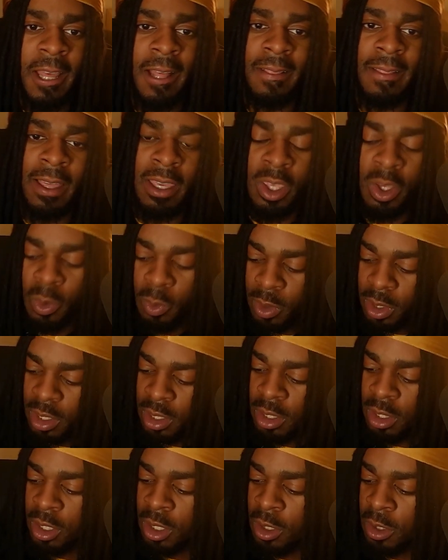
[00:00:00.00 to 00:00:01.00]
Like you want to
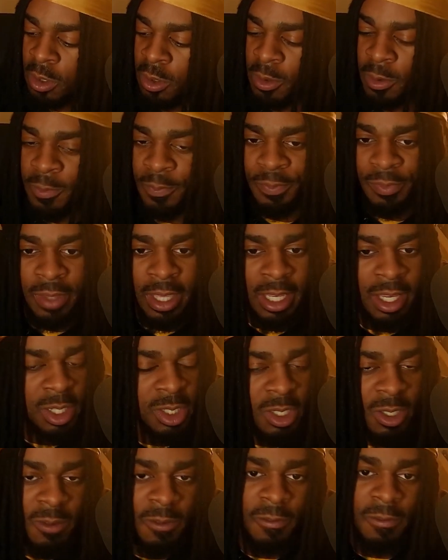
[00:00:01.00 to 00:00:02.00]
know, like you're
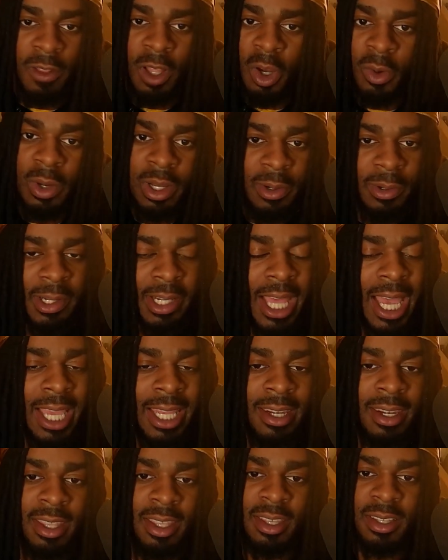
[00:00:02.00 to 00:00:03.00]
just flowing with
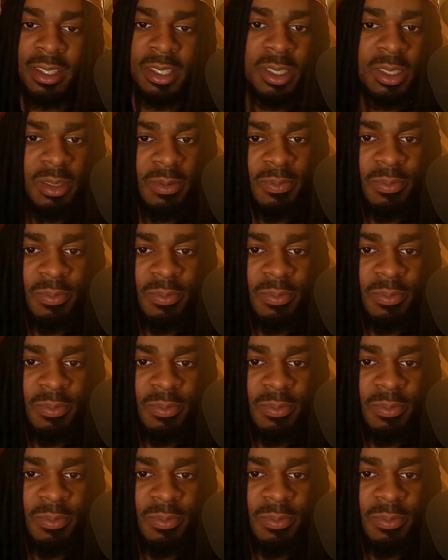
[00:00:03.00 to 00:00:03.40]
ideas.